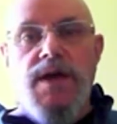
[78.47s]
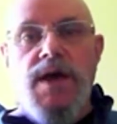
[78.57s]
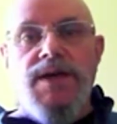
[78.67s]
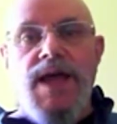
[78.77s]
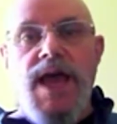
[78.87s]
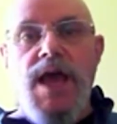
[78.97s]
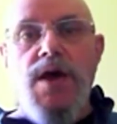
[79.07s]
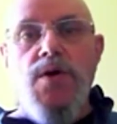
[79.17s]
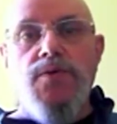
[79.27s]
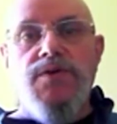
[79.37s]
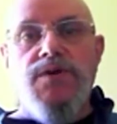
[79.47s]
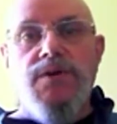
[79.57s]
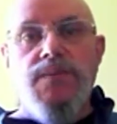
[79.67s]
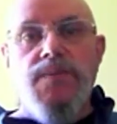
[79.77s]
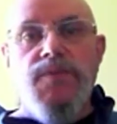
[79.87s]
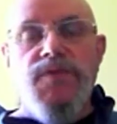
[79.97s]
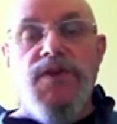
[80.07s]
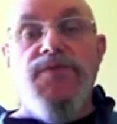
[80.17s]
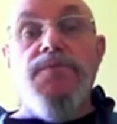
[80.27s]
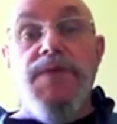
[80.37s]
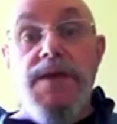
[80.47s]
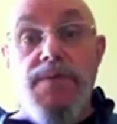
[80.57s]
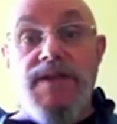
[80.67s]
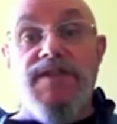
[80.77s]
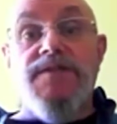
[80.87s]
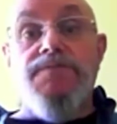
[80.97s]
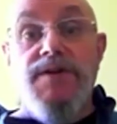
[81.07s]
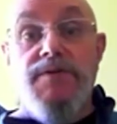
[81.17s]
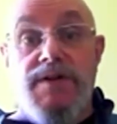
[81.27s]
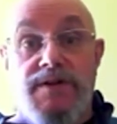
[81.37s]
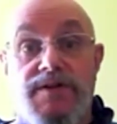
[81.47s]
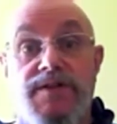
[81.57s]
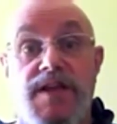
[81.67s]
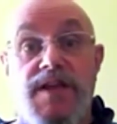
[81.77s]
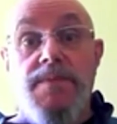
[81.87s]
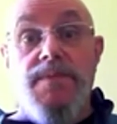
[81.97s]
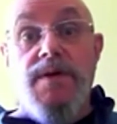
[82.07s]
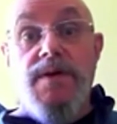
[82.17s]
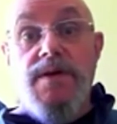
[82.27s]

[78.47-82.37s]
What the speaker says: at how different people experience the same